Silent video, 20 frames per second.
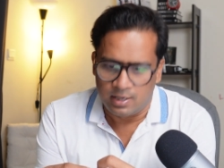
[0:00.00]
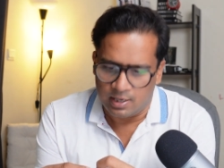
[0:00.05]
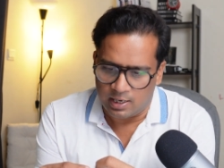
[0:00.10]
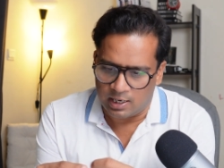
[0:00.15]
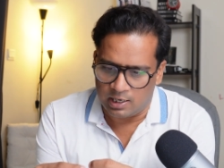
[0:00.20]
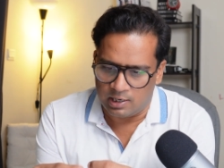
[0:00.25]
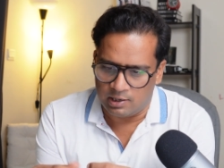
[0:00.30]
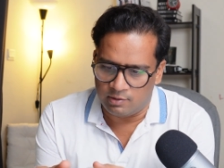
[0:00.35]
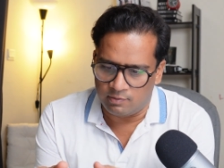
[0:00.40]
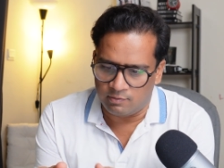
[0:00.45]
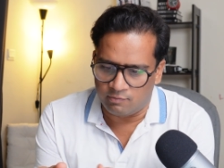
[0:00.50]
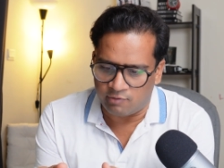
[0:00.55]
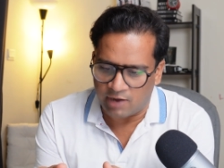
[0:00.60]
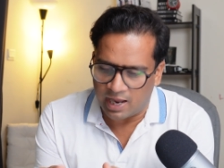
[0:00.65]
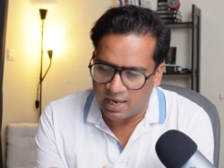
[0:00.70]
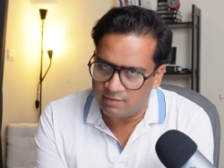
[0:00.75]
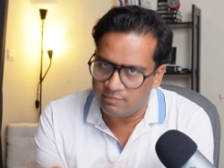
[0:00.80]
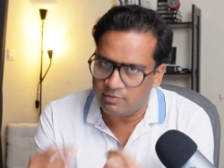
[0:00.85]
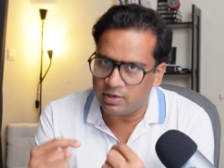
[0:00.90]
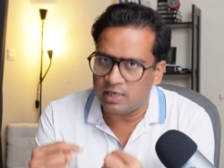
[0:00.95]
And
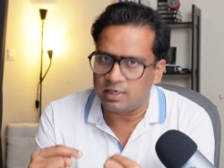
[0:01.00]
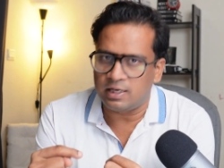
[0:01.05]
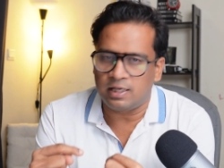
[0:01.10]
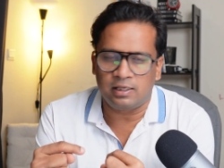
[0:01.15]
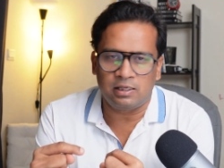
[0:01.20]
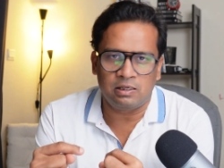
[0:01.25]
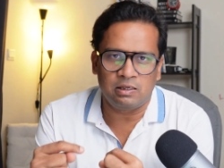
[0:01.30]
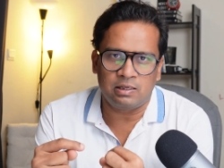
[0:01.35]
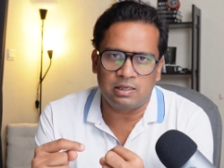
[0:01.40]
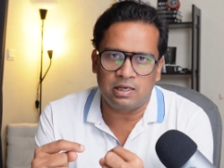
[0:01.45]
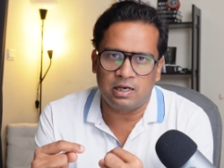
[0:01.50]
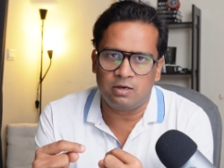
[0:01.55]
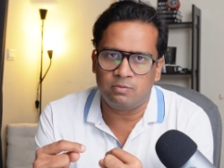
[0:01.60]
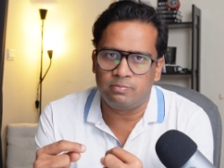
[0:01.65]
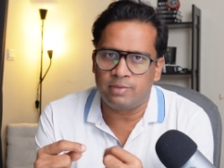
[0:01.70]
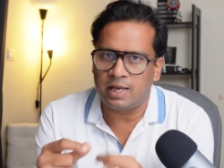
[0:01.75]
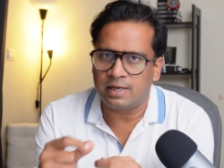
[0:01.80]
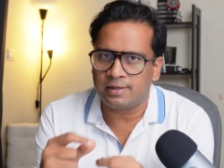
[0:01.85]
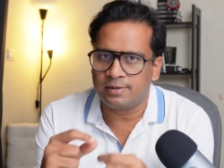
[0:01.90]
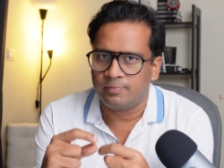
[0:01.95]
while we are taking it
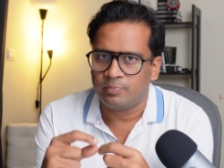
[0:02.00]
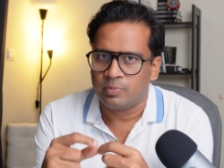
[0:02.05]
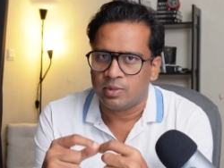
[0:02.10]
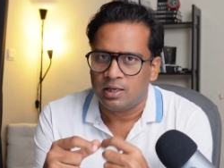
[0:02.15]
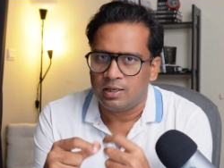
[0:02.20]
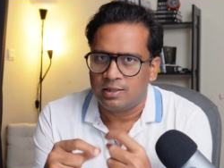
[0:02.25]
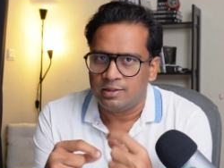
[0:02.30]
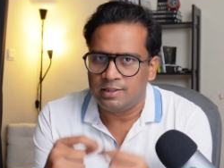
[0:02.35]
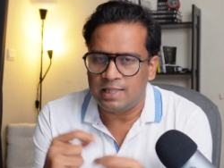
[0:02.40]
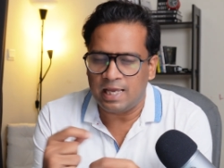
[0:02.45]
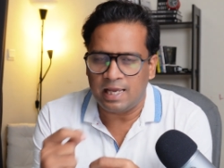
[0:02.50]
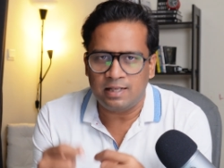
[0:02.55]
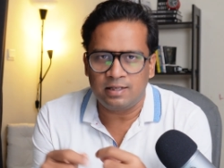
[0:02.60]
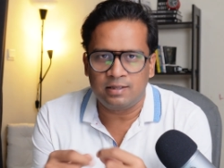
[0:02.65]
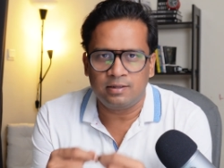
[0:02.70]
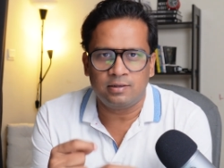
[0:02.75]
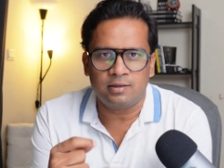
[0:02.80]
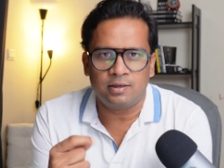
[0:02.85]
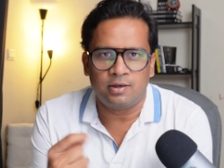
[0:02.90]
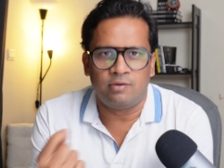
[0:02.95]
back,
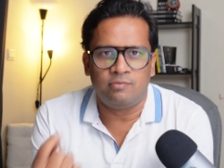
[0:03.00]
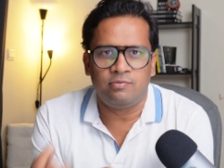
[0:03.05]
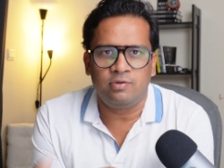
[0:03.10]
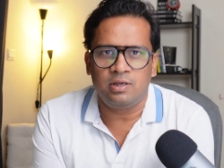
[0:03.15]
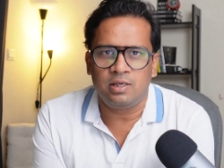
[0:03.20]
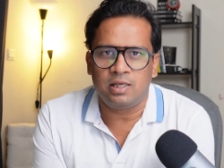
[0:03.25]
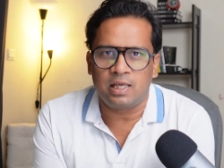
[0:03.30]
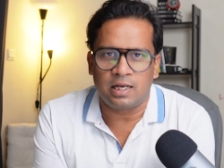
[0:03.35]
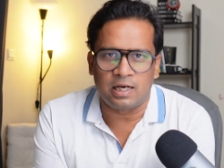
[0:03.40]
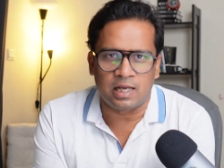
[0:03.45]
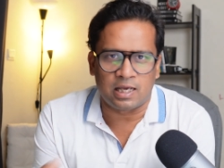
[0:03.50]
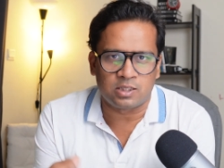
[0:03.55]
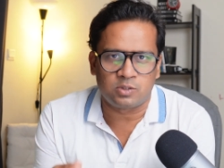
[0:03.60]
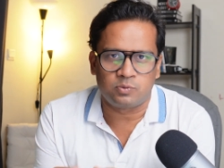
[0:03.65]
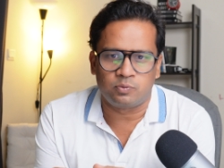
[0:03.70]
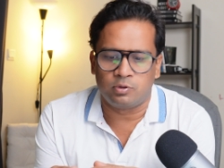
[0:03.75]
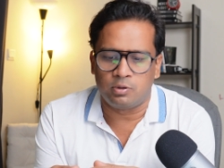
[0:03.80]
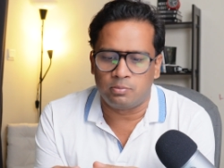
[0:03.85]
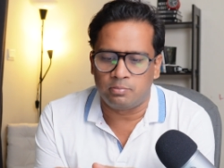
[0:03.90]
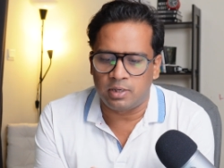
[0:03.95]
then we can ask
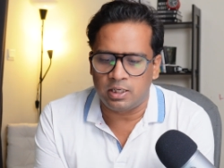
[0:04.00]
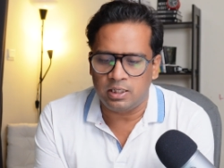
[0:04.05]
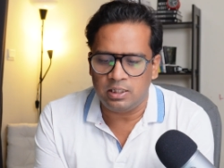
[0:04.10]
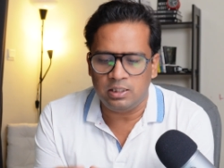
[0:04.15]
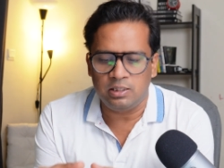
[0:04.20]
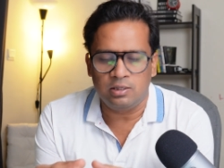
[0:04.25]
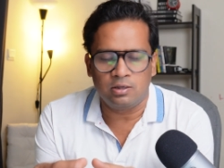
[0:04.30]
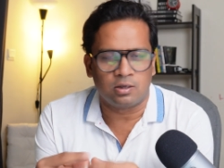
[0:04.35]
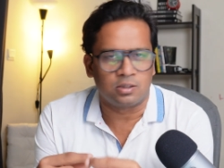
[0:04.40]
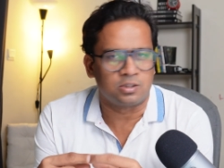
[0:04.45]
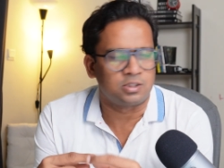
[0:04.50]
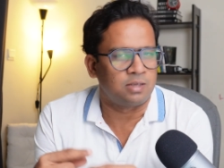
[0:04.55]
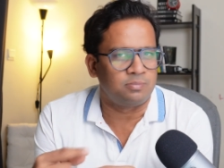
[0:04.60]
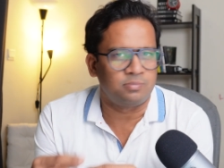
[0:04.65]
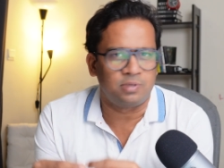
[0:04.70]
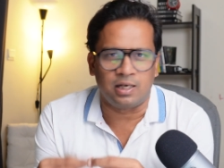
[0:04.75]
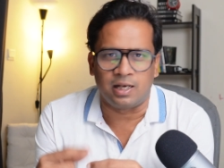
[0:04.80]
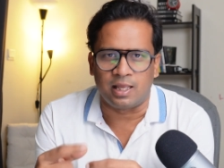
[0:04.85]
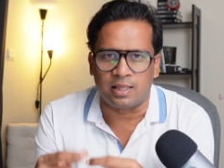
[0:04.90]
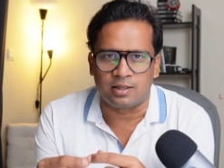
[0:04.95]
for the money or
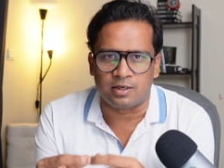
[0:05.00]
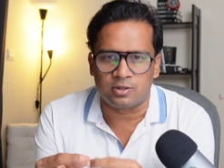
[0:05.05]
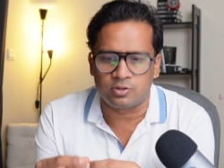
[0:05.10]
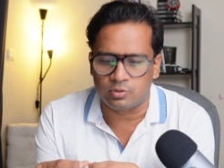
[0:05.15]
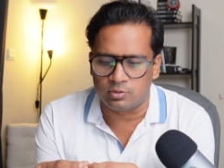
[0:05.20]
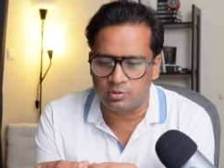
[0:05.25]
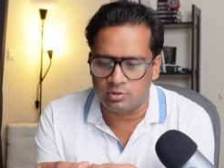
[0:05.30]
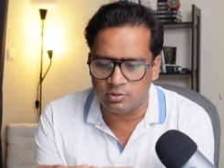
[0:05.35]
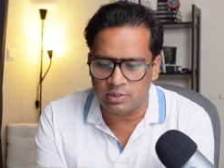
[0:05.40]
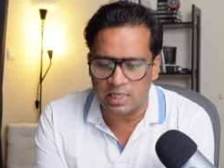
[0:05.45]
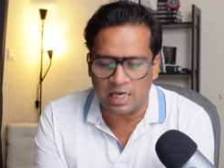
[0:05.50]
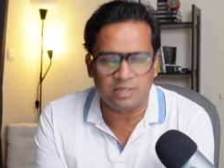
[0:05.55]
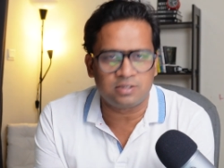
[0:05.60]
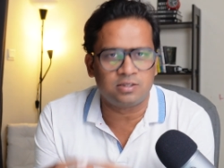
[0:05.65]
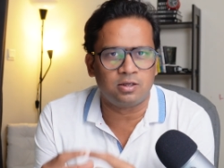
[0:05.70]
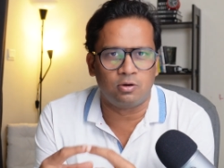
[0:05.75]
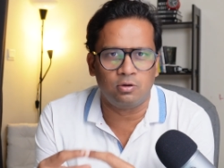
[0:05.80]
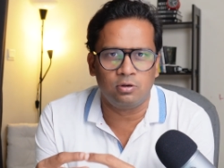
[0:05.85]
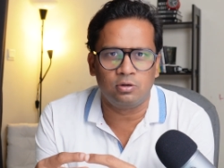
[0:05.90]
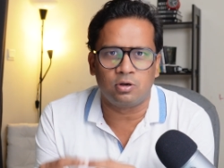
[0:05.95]
something like that. So that's
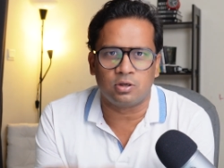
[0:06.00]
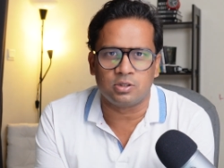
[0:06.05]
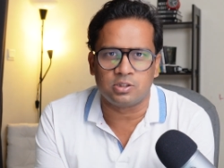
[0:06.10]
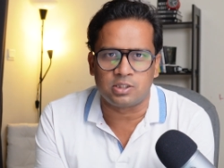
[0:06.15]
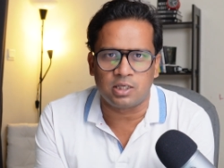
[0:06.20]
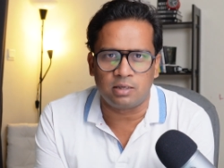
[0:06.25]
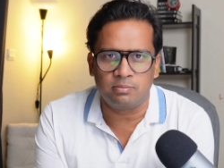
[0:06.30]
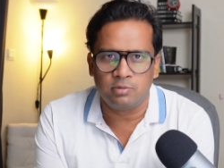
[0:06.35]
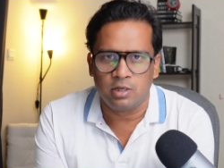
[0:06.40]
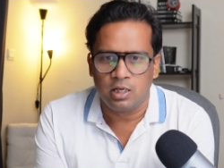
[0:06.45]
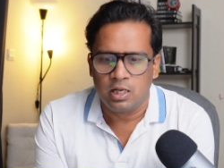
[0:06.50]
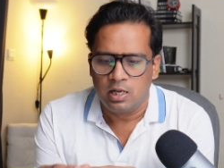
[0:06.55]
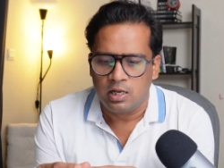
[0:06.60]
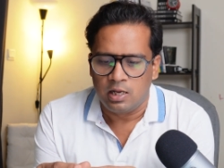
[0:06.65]
the whole concept.